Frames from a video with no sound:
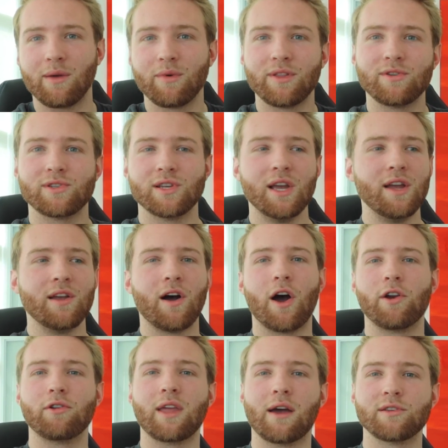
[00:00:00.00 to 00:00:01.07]
When there's
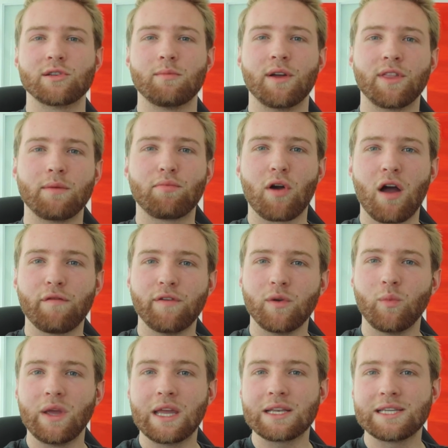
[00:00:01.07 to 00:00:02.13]
100,000 a month in profit,
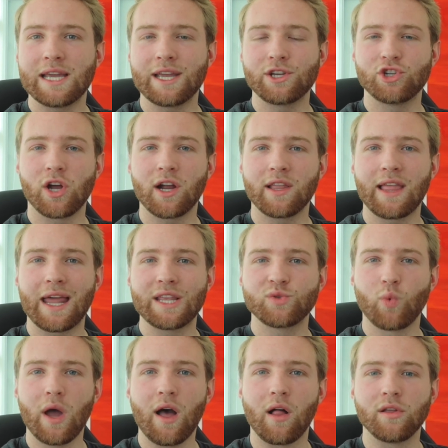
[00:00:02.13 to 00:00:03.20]
we can take a chunk of that as
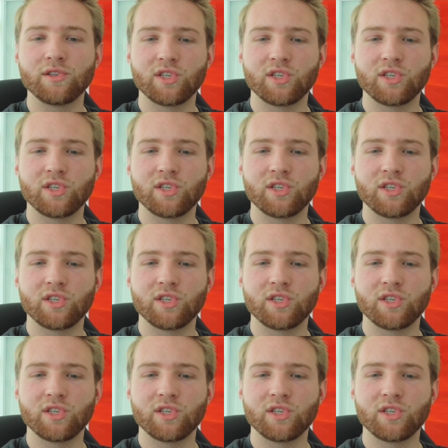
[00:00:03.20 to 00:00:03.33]
well.